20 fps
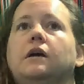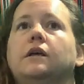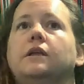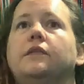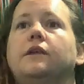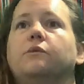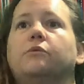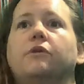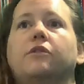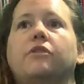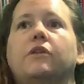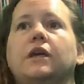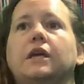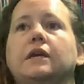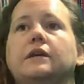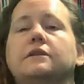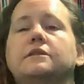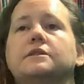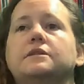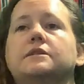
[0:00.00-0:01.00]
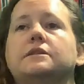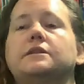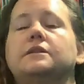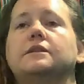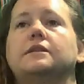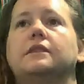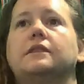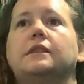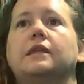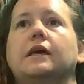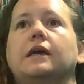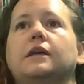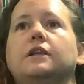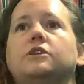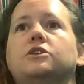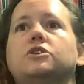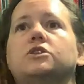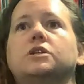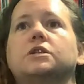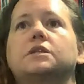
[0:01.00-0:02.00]
There were things
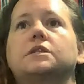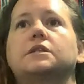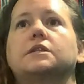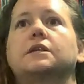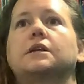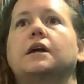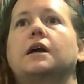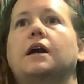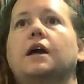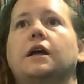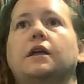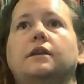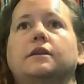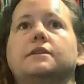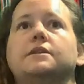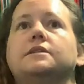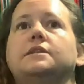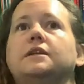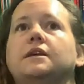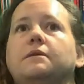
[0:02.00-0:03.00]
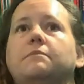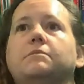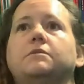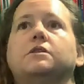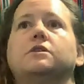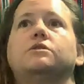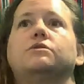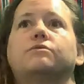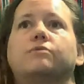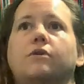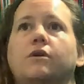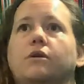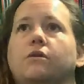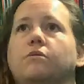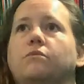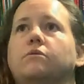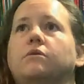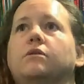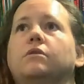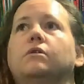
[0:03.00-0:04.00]
that just kind of seemed to
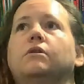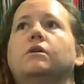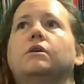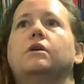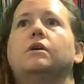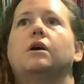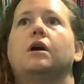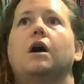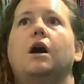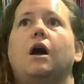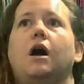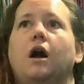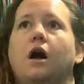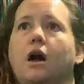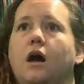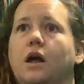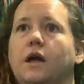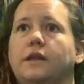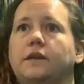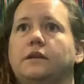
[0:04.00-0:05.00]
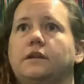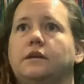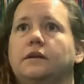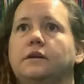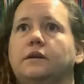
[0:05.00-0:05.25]
drone on